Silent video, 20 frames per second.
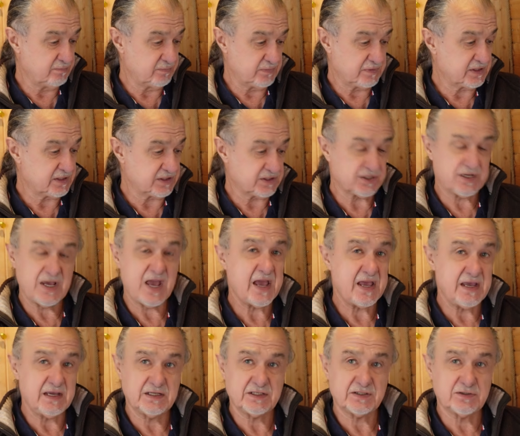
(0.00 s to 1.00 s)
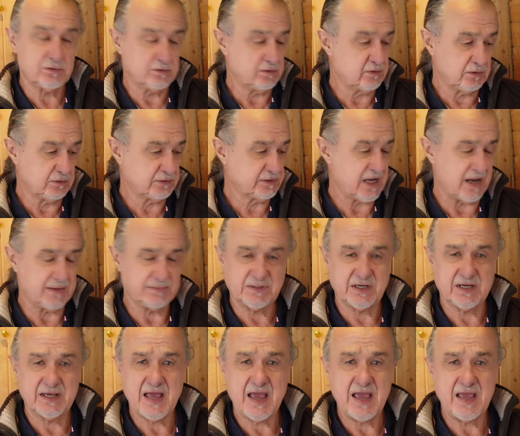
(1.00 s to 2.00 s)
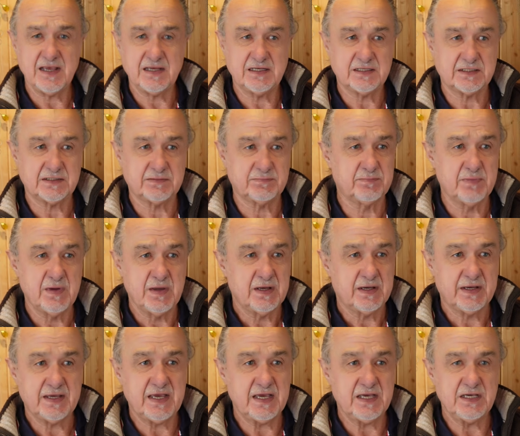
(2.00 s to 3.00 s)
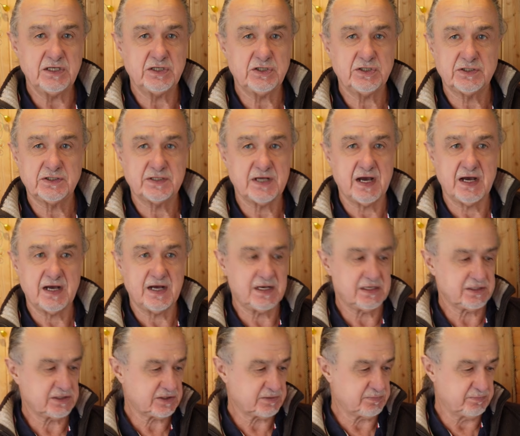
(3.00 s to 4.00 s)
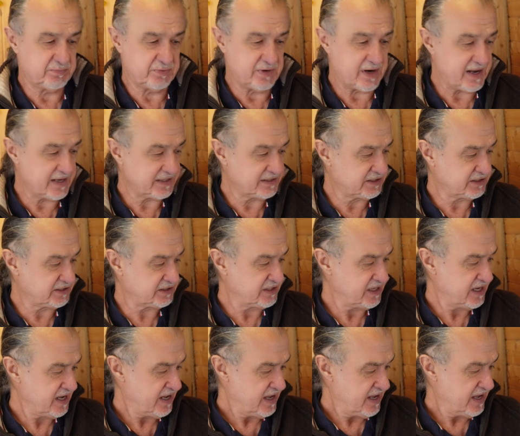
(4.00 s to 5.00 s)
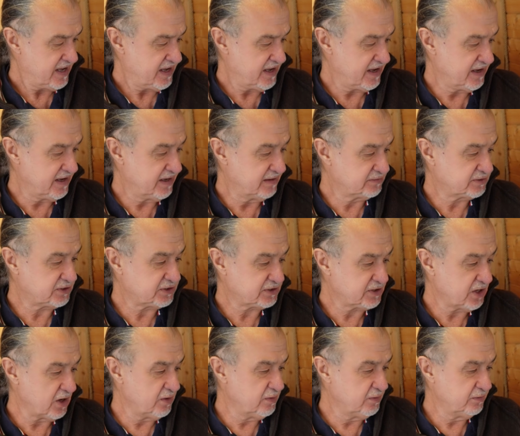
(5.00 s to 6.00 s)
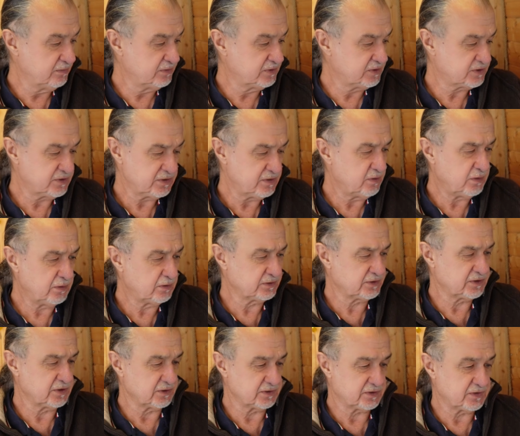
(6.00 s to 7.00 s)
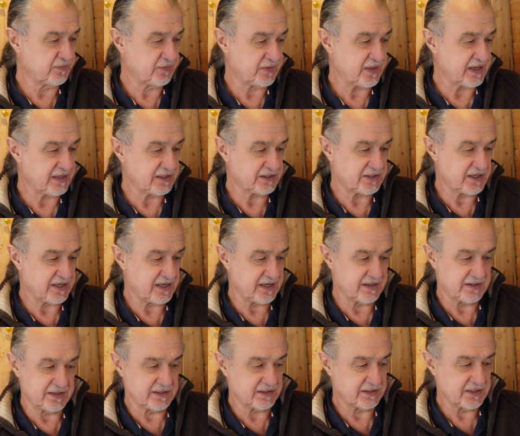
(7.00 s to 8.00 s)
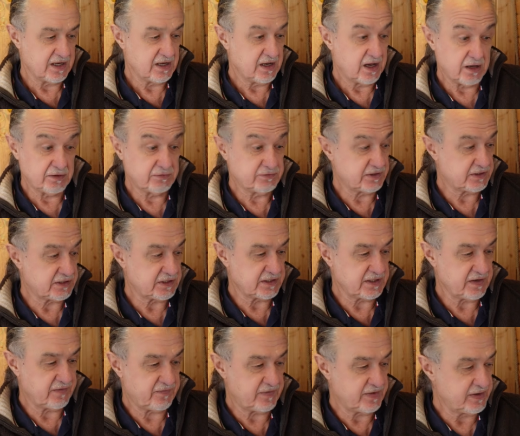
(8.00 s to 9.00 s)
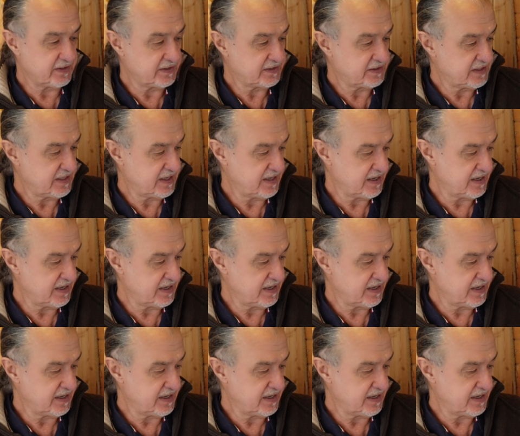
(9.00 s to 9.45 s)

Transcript: There's cakes, all types of cakes, quiche, tarts, breads, scones, all sorts of things in it. There's hundreds of different